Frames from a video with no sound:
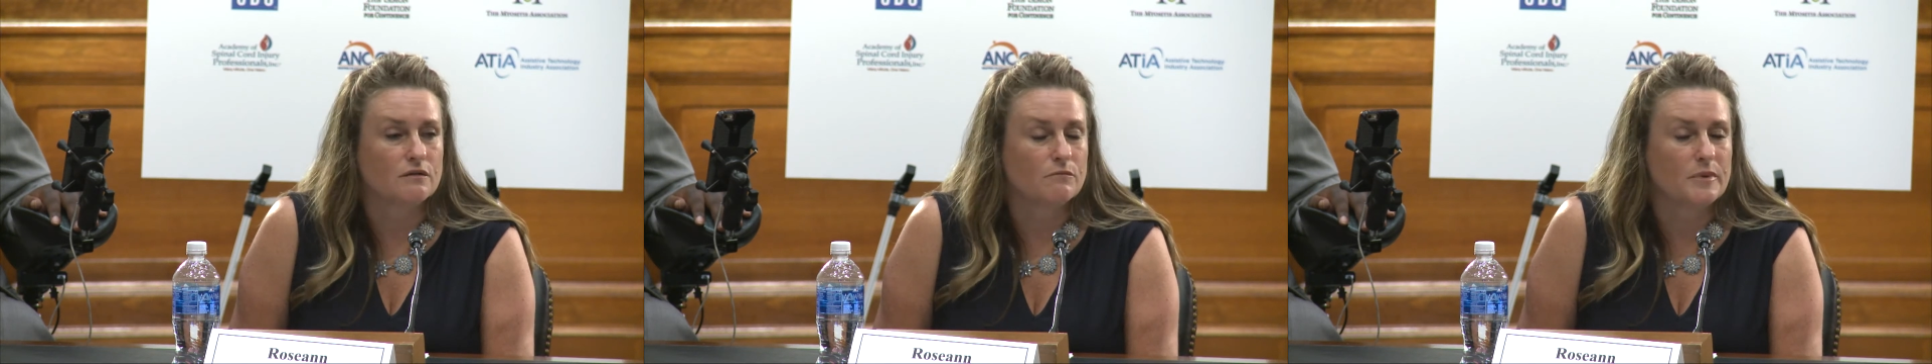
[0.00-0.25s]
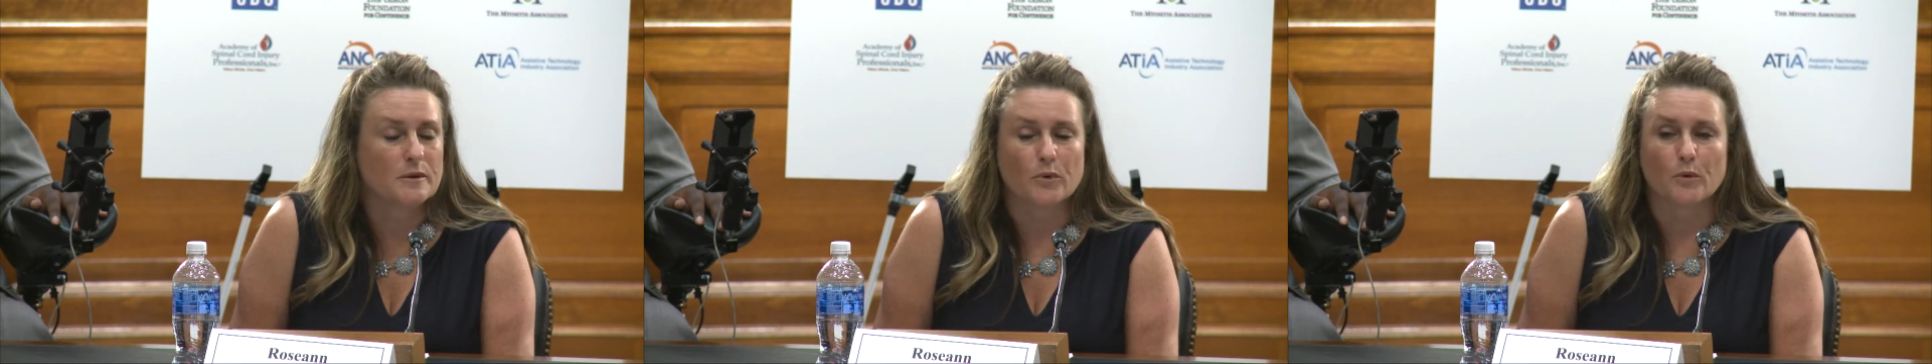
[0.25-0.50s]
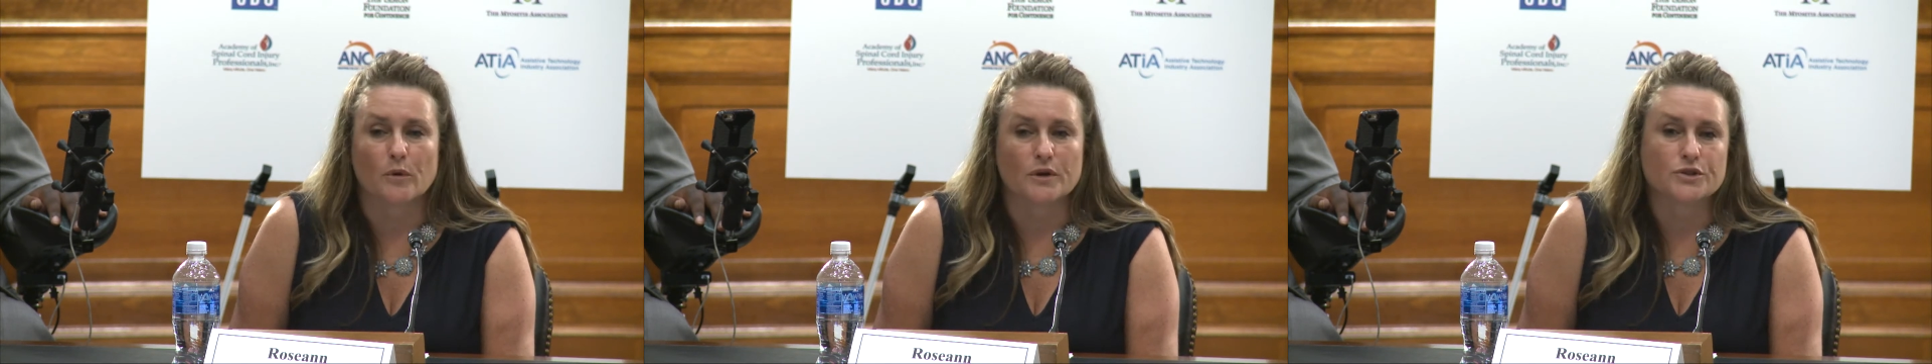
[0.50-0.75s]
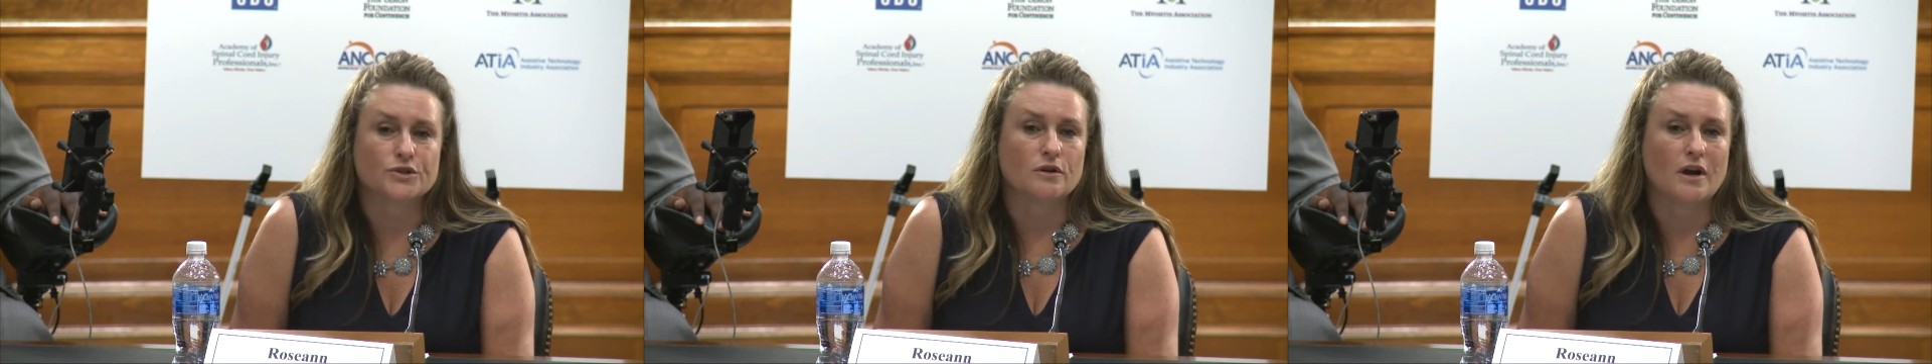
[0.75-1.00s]
people weren't
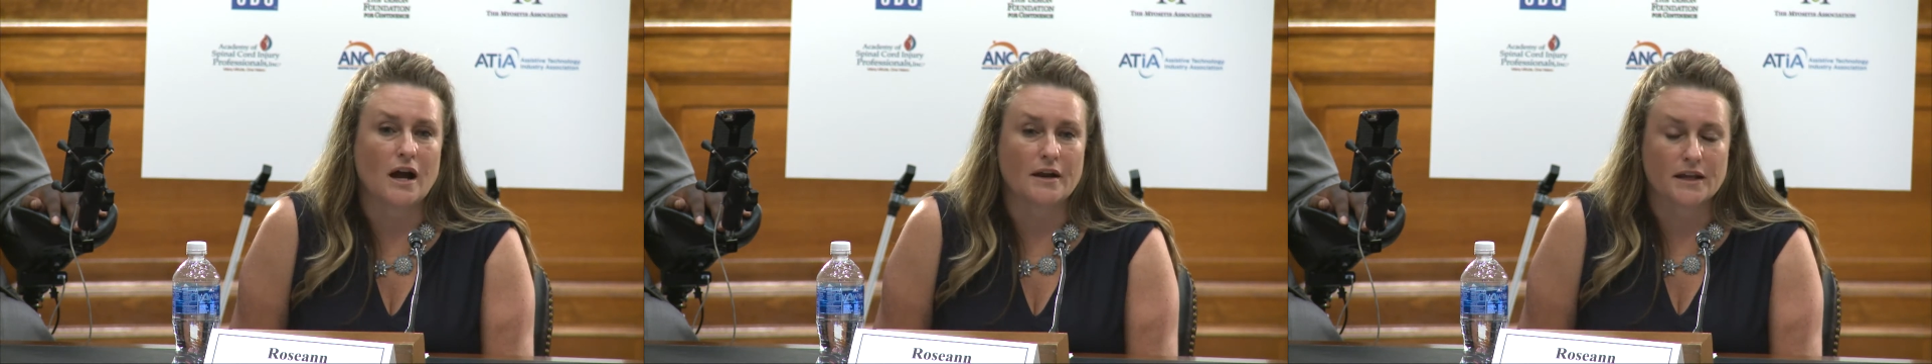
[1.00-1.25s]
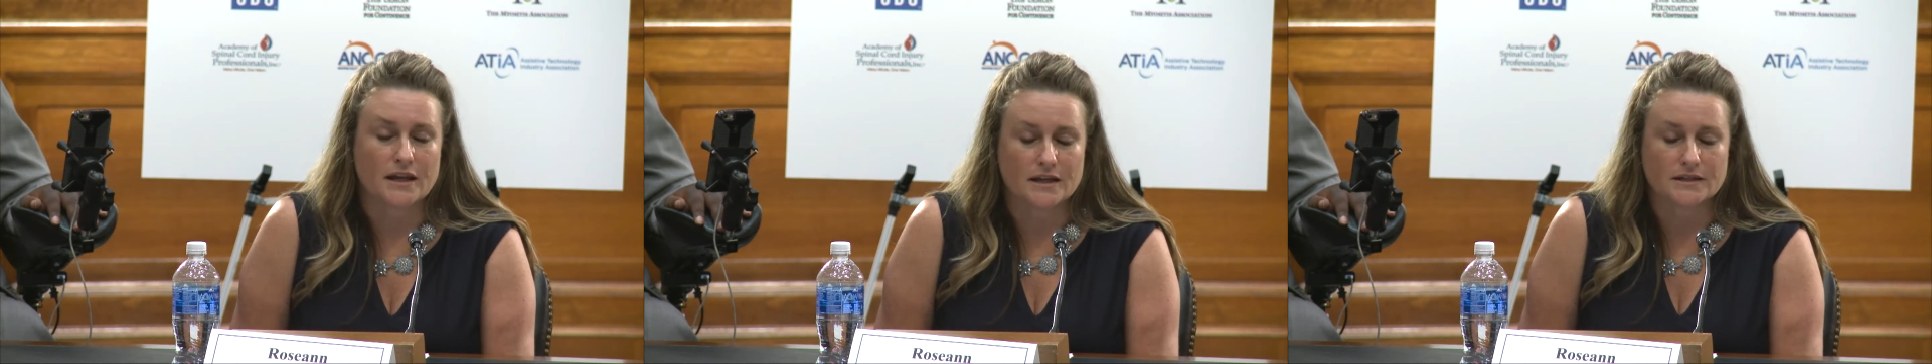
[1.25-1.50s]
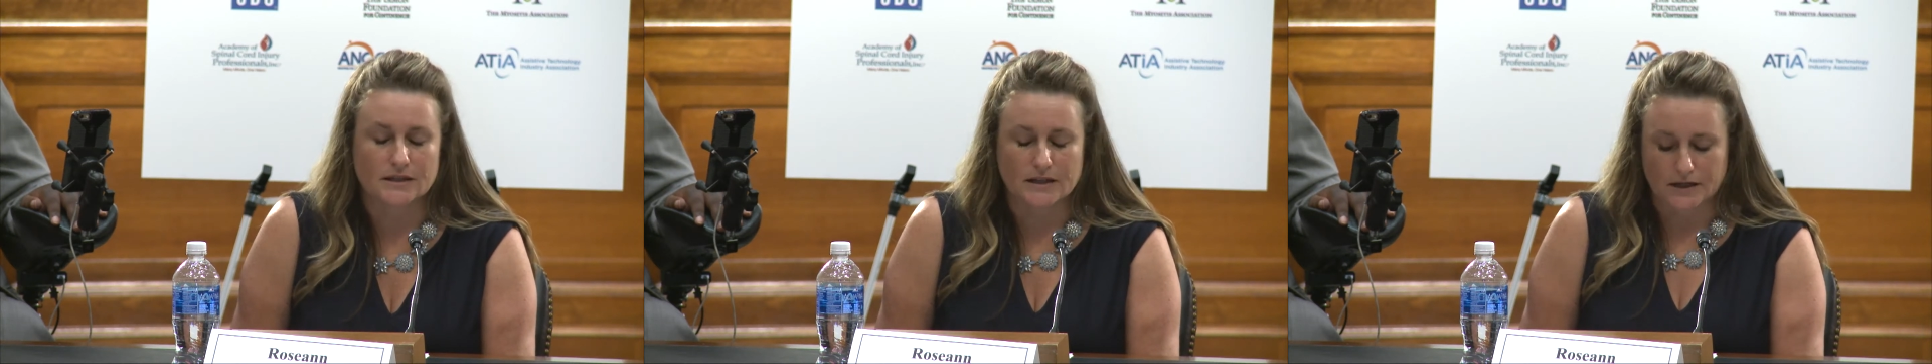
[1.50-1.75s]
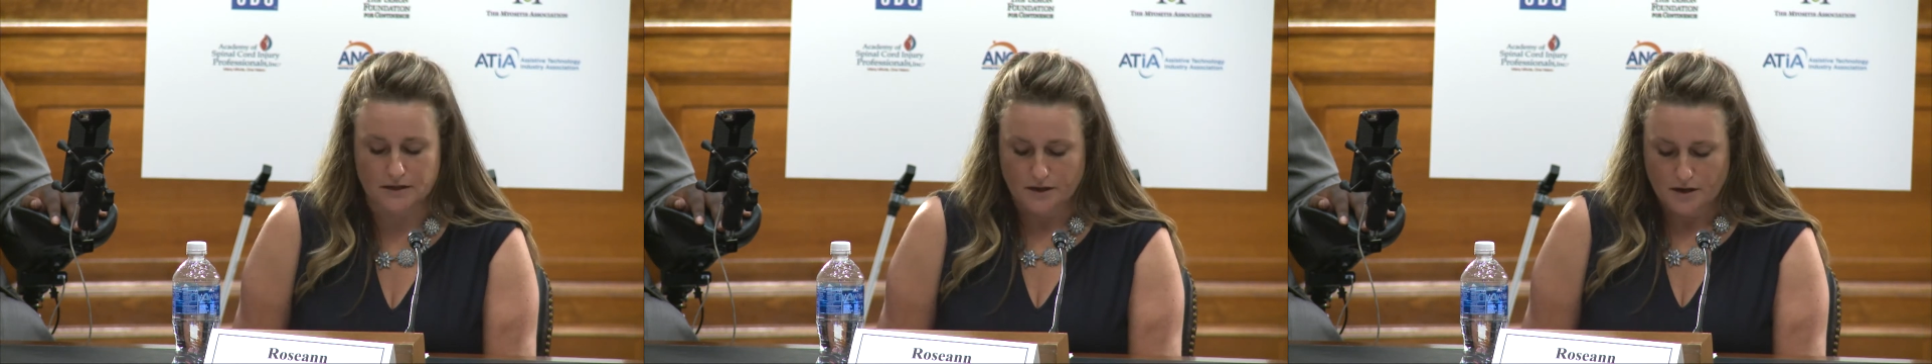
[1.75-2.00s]
sure how to handle
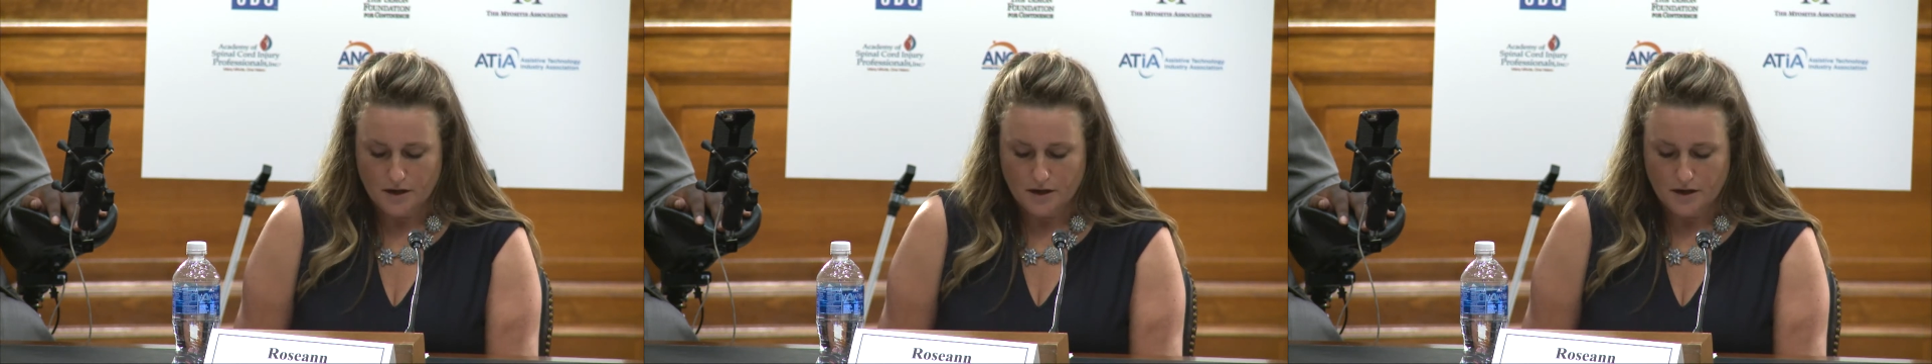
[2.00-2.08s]
it.